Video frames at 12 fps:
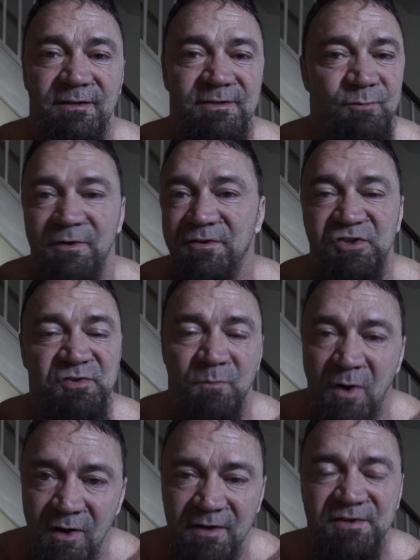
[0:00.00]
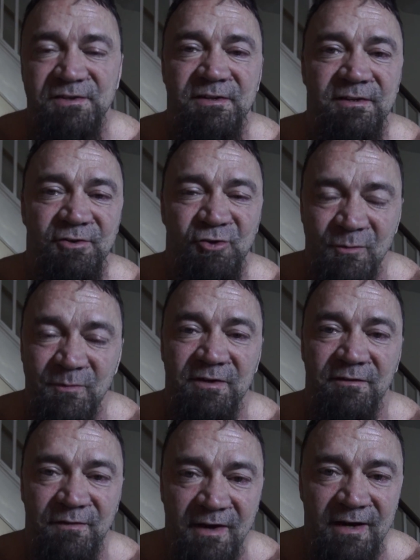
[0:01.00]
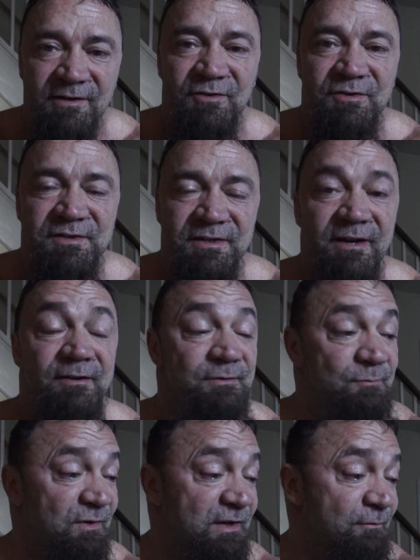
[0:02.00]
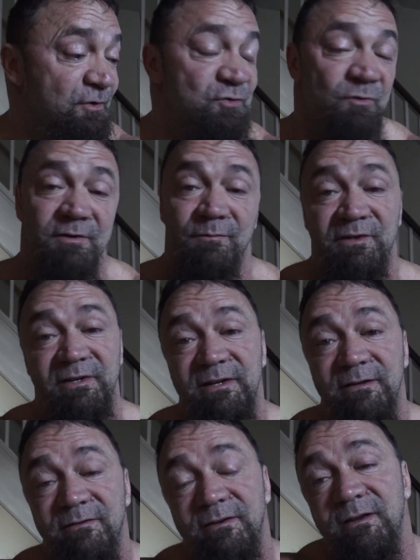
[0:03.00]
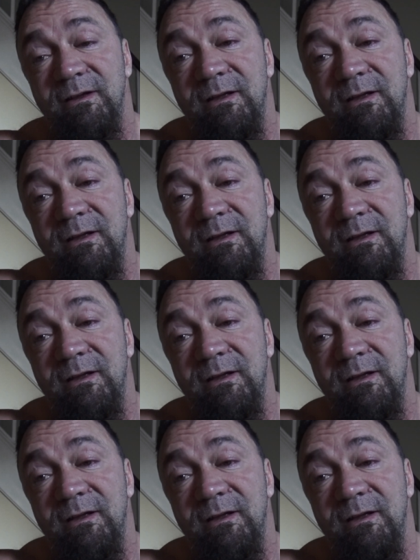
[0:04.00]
It's one of the smallest contributing factors. Now, you believe what you want to believe,